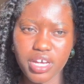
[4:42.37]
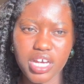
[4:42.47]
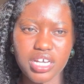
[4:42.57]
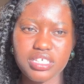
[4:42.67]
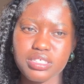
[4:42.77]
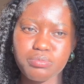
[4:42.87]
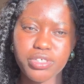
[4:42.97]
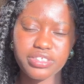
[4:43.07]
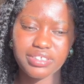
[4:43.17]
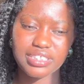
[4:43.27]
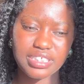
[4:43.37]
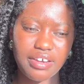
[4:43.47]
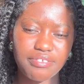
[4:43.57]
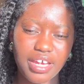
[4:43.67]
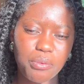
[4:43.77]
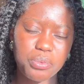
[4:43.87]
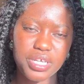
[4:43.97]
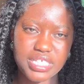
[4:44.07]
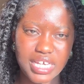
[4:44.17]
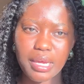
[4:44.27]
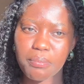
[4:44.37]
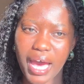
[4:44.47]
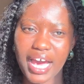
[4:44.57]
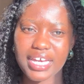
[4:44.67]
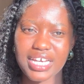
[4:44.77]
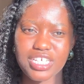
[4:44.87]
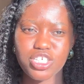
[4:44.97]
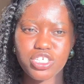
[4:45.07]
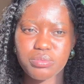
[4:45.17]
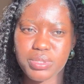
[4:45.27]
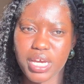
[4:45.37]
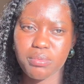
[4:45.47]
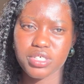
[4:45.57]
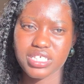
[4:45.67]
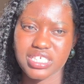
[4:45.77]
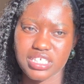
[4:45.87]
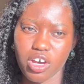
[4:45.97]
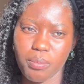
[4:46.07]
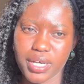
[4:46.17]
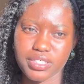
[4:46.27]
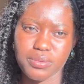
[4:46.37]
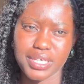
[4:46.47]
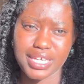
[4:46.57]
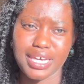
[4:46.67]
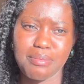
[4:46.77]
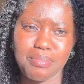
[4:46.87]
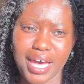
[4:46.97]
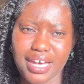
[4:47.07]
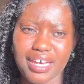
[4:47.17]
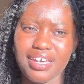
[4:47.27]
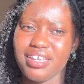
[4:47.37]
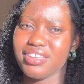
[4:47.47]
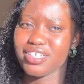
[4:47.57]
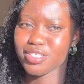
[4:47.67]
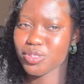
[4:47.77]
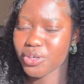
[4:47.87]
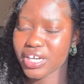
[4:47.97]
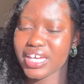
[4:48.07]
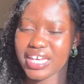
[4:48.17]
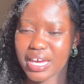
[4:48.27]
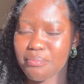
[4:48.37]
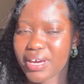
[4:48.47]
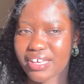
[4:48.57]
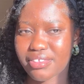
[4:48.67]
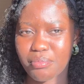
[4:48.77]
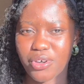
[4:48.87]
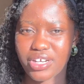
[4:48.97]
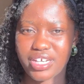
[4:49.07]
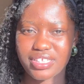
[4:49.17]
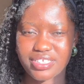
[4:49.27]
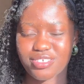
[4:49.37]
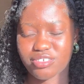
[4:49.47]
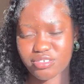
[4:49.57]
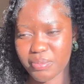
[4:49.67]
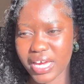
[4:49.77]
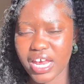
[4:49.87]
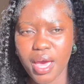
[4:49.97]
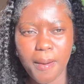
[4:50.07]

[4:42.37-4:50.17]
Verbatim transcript: Because most of the stuff that we take back, it should be able to sell back, so we can get back, the store can get back the money, the store's not mine.